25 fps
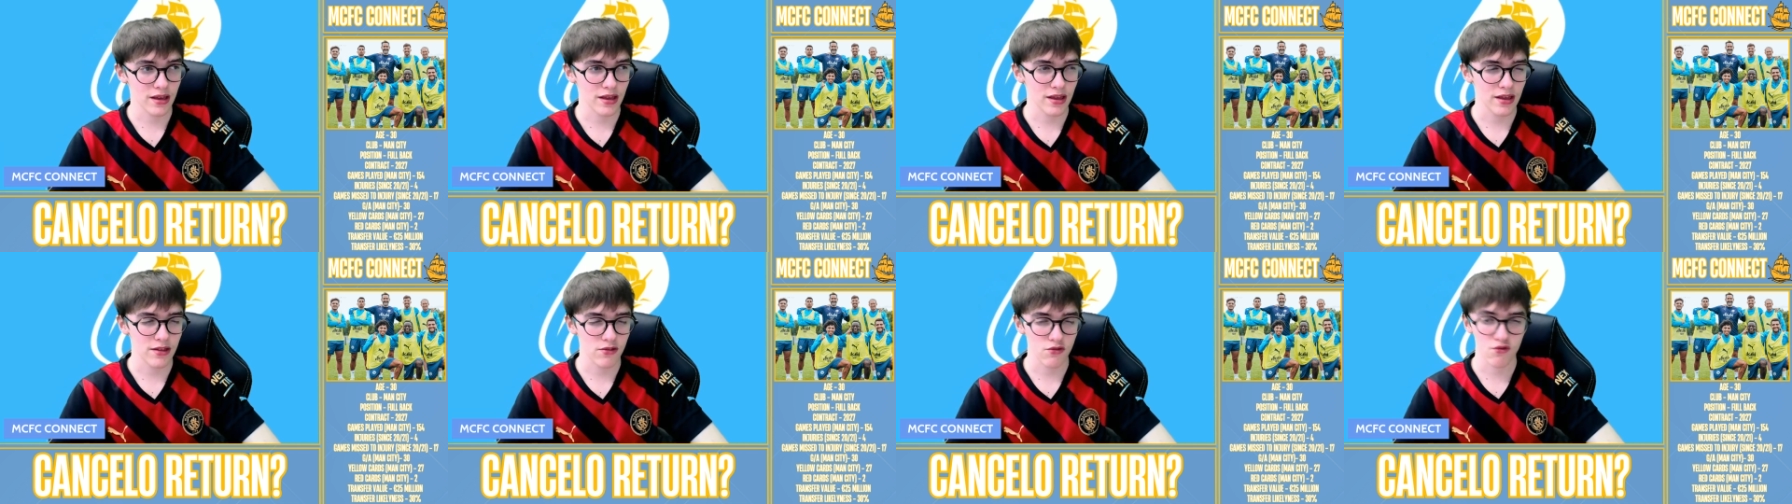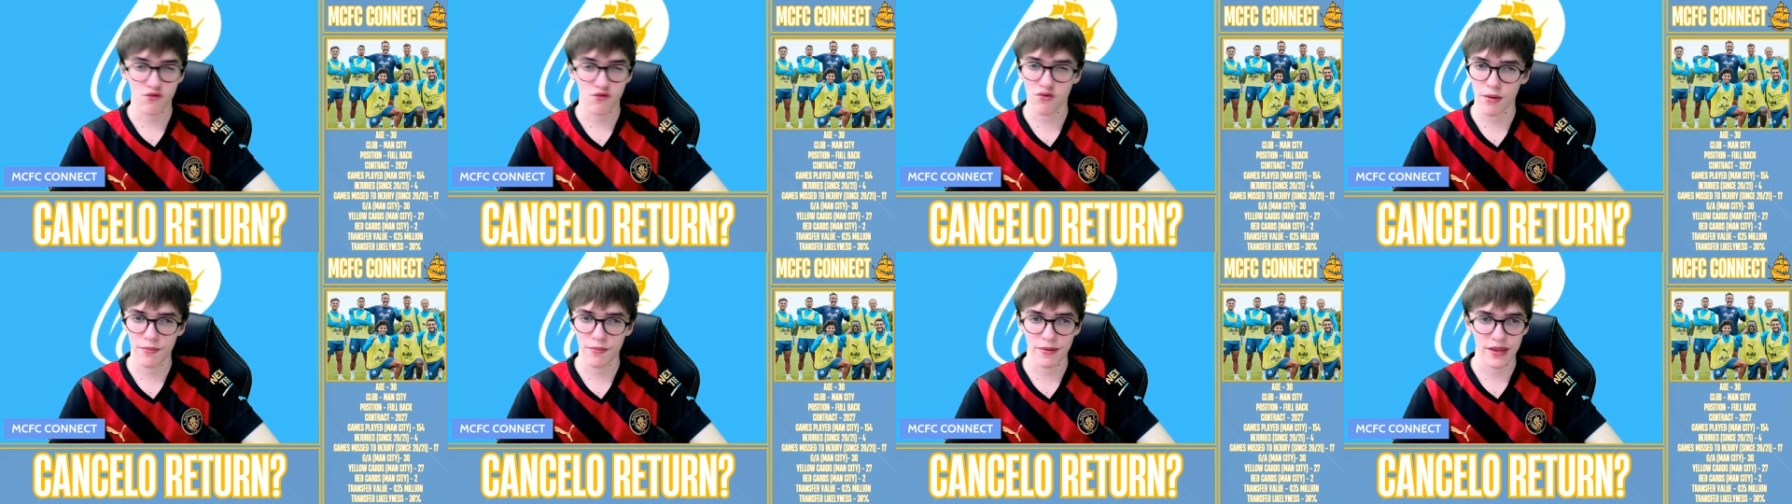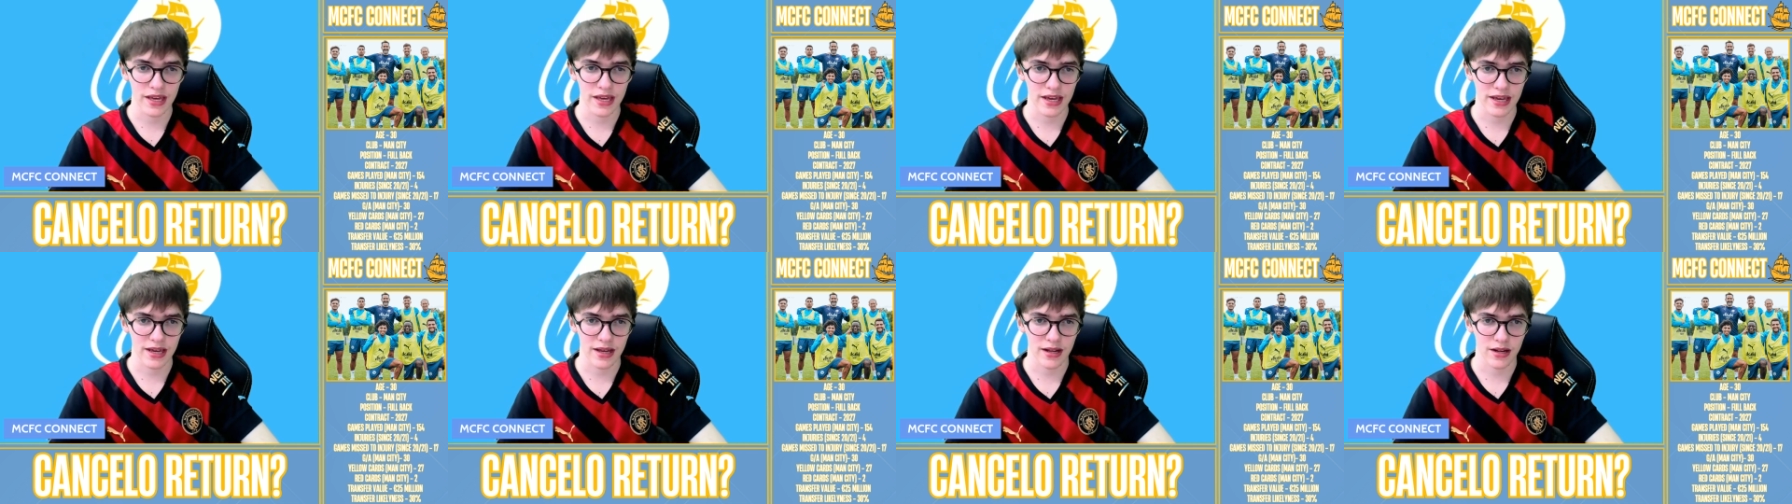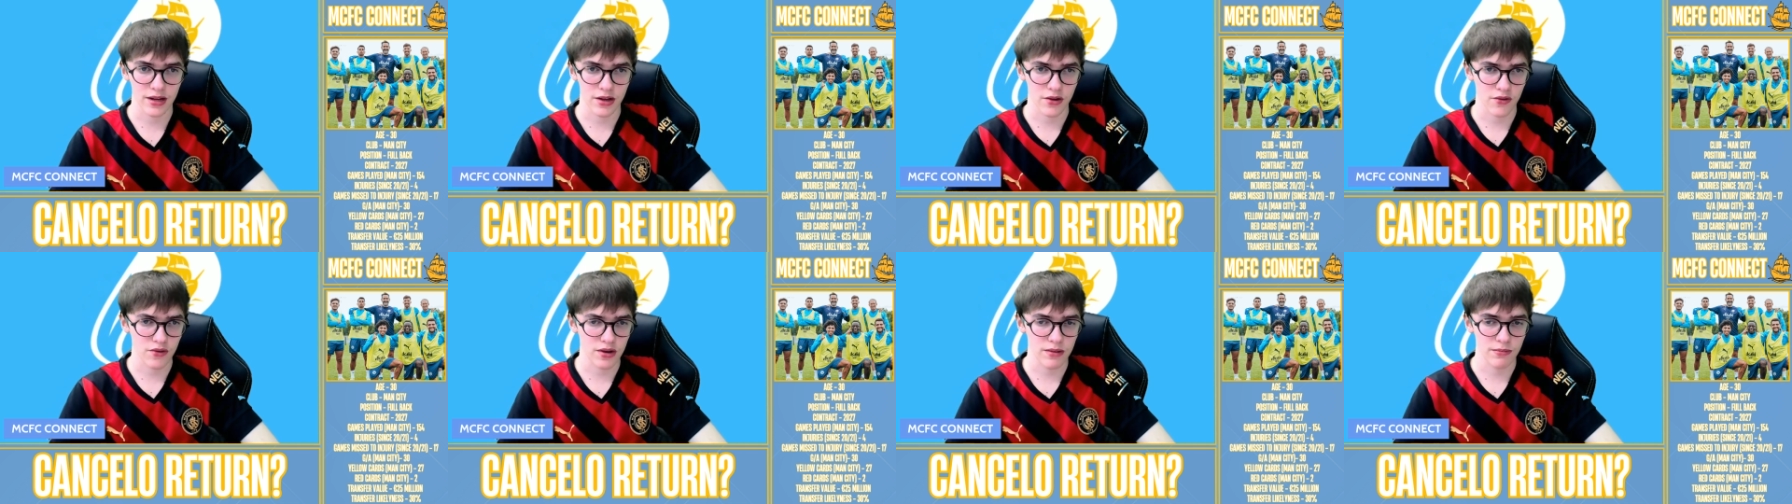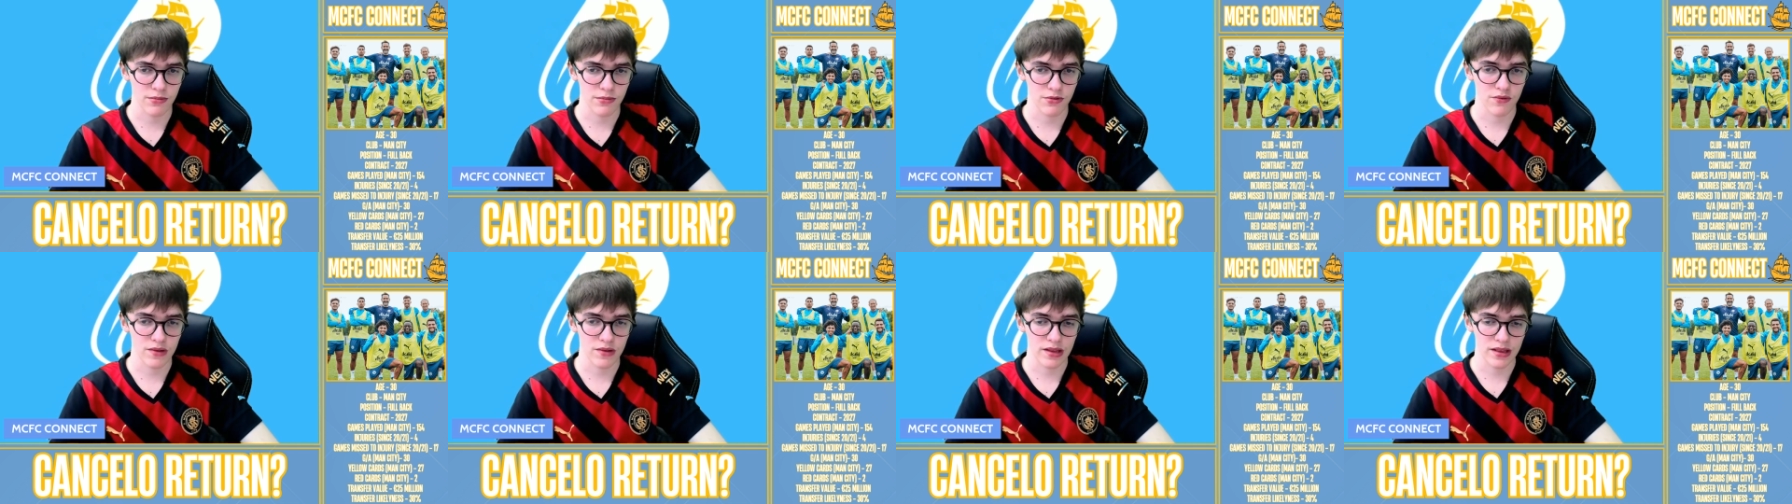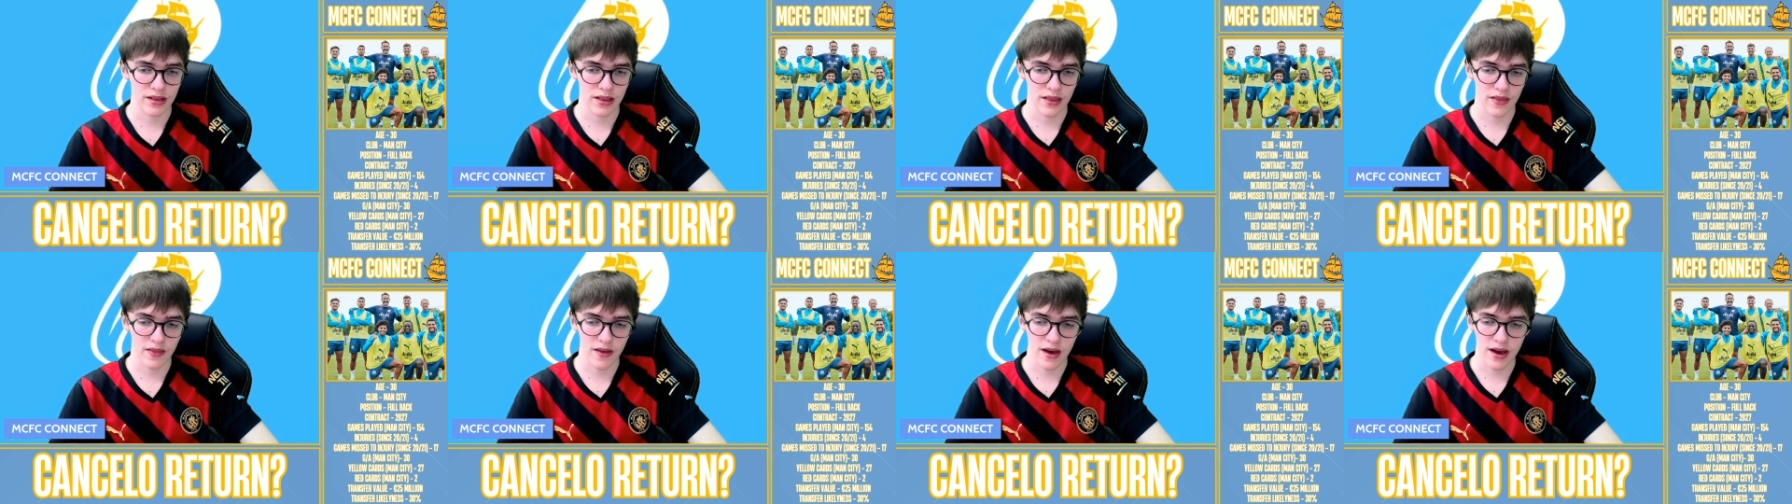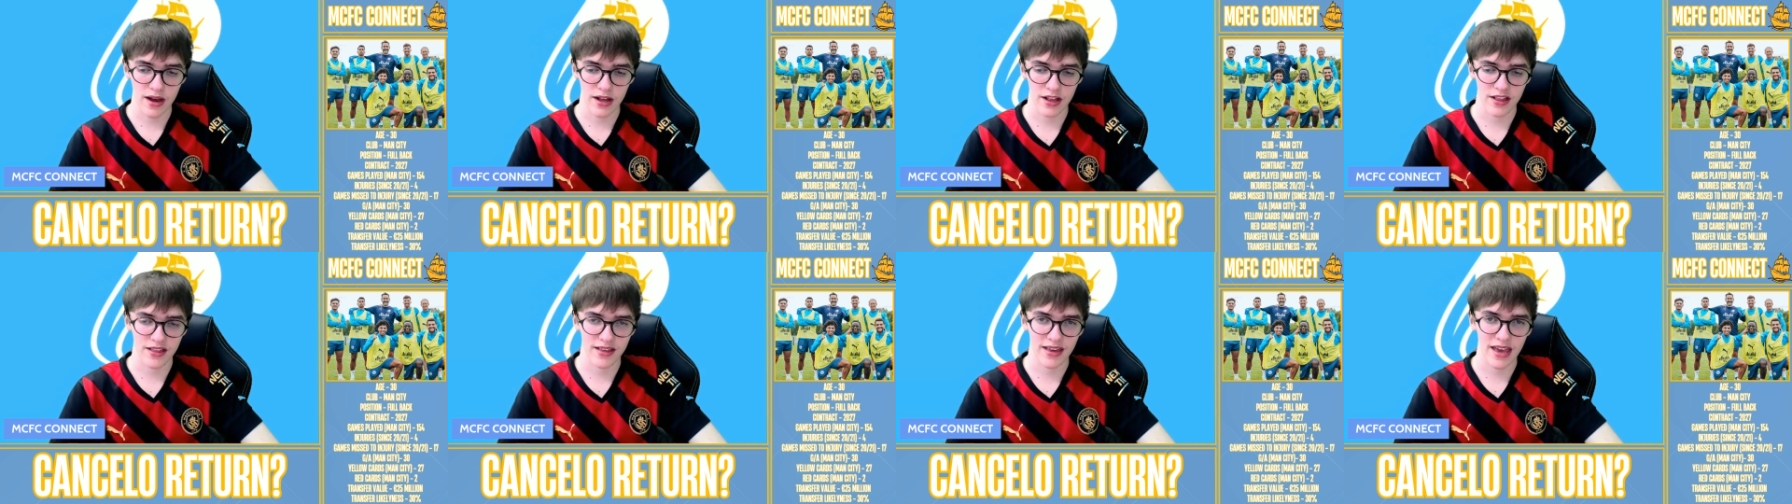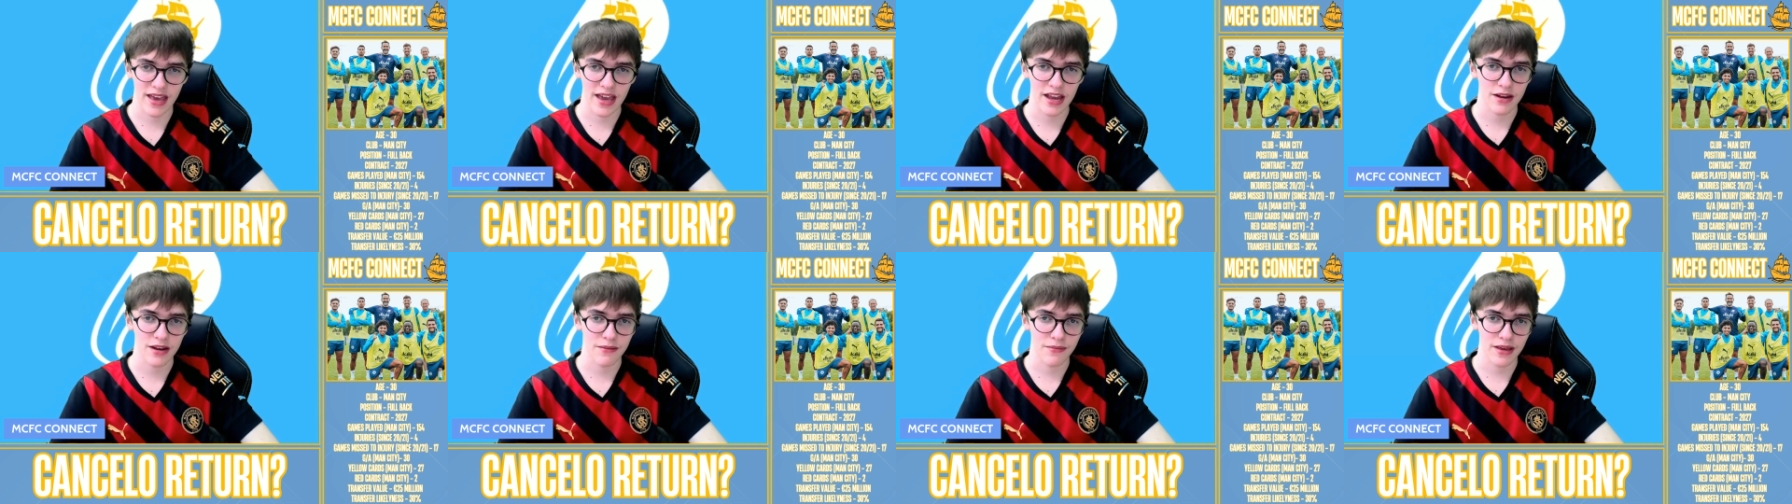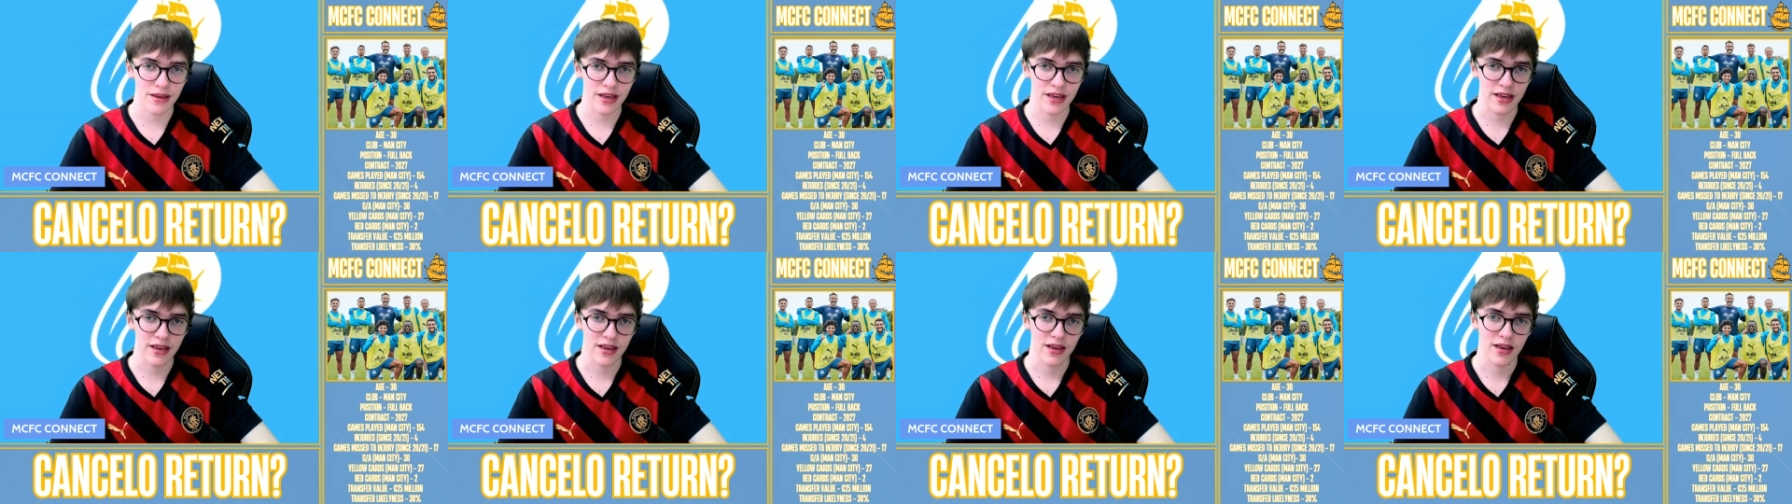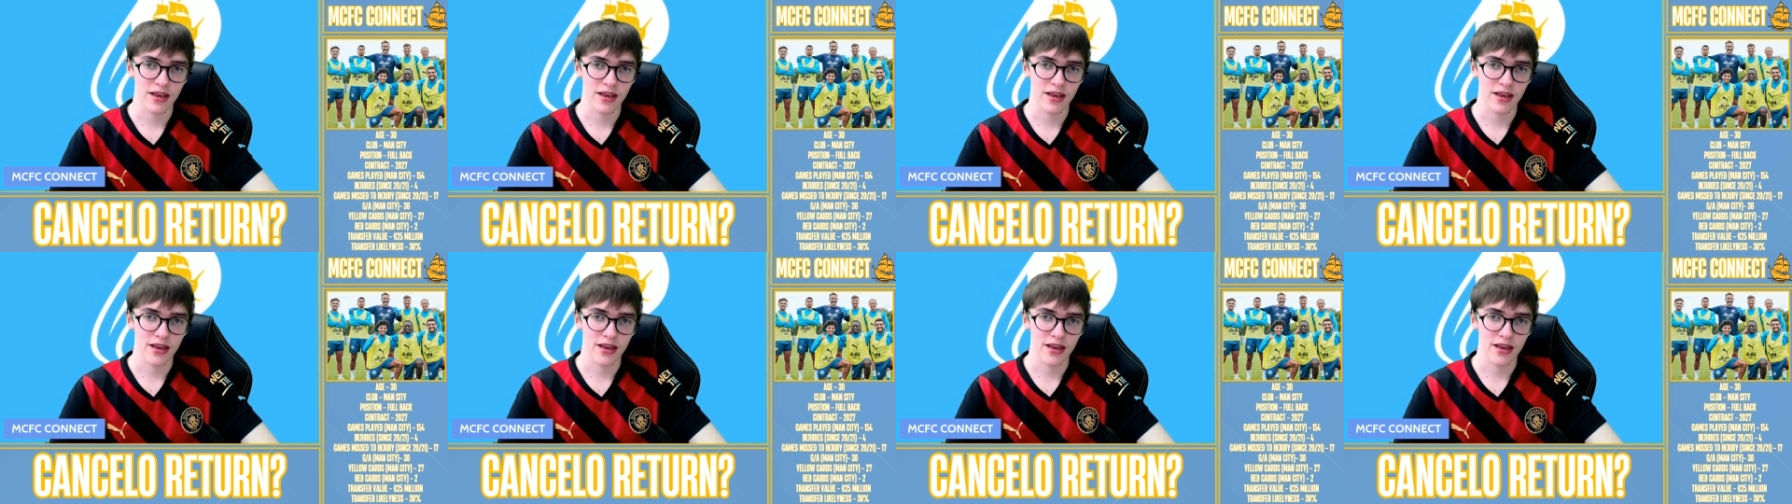it's dribbling and going in between the lines. KDB